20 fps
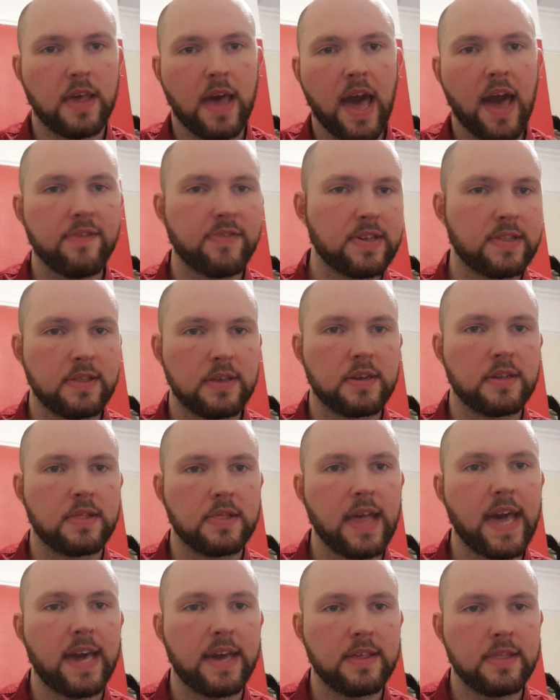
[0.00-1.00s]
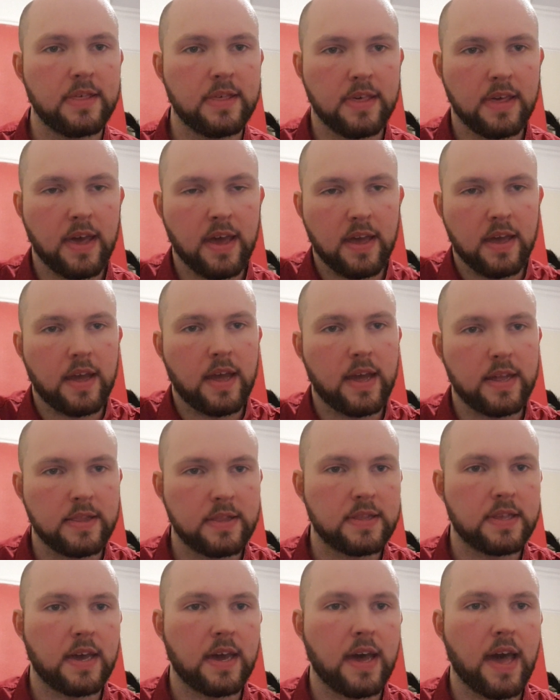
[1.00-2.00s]
having the length
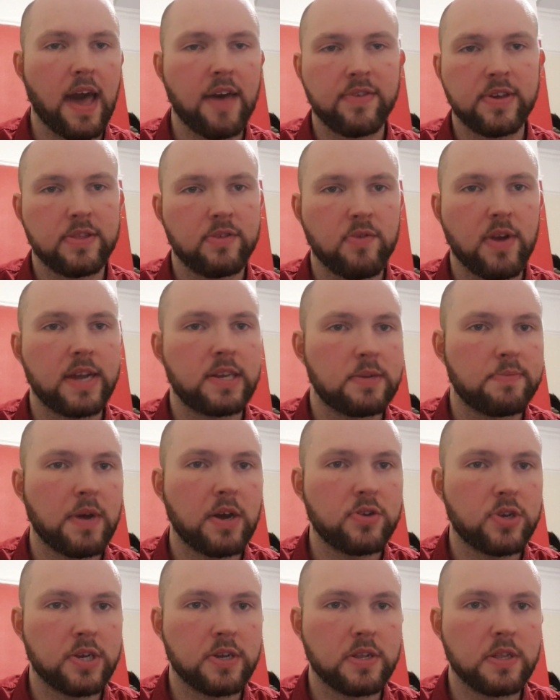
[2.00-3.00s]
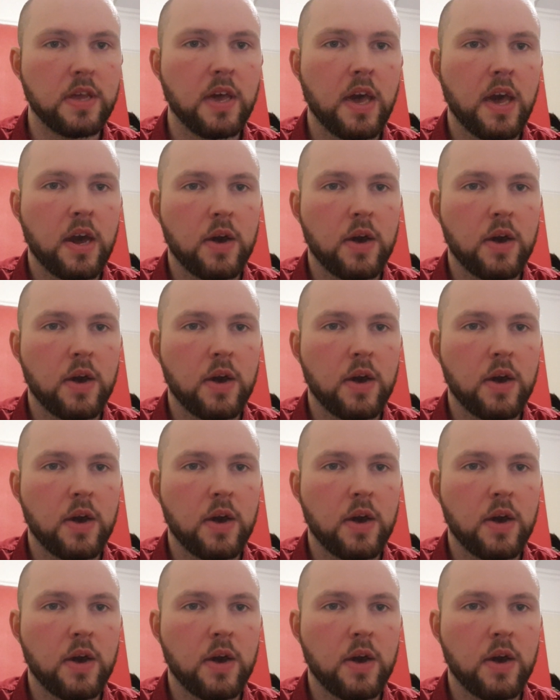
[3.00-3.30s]
and having the range of motion,